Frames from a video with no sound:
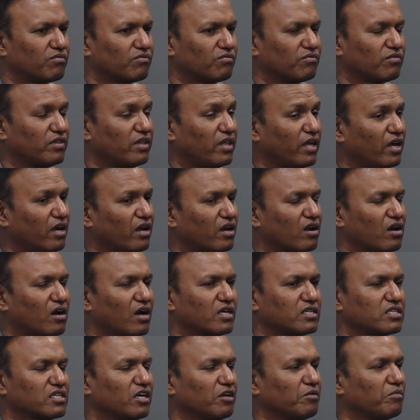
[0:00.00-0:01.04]
They are
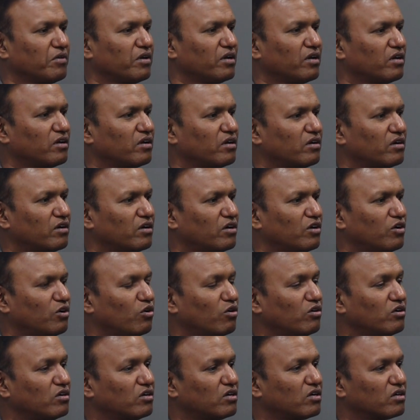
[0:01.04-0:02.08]
asking me,
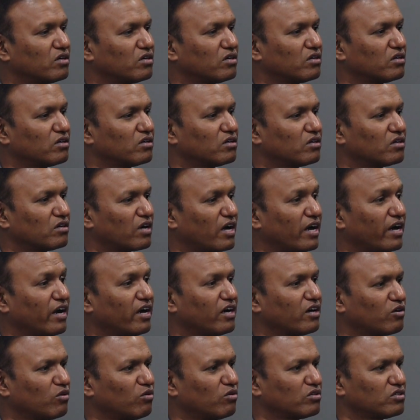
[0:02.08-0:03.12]
don't
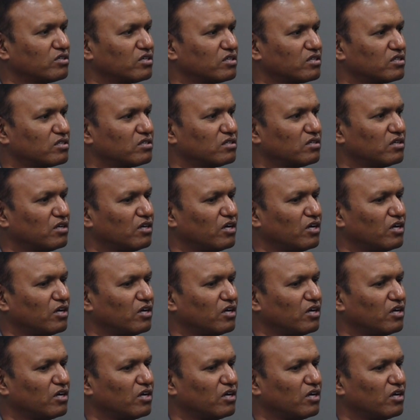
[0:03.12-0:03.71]
conduct courses,